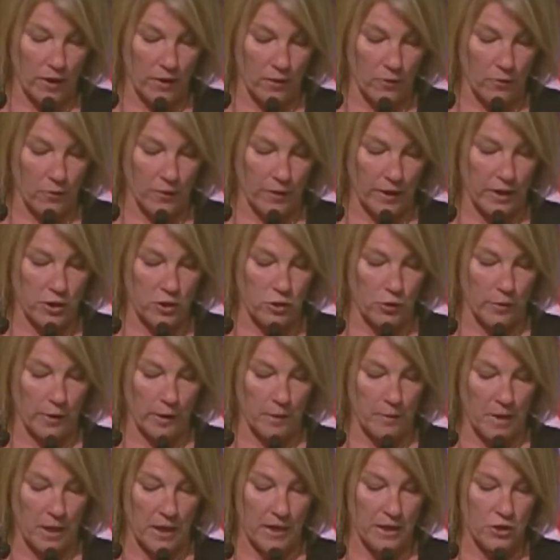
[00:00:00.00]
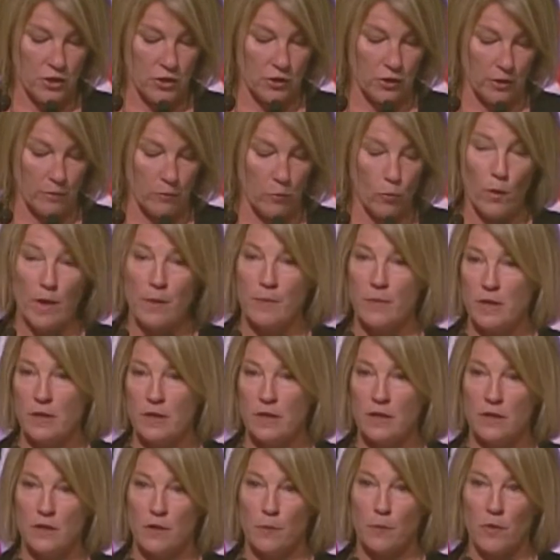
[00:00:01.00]
priority during my term,
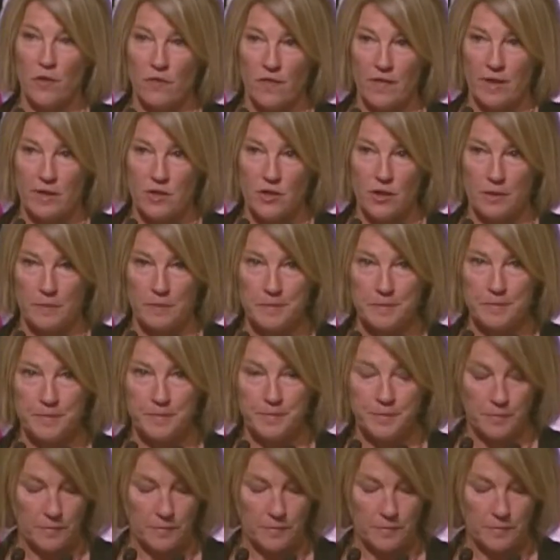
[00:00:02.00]
women in the profession.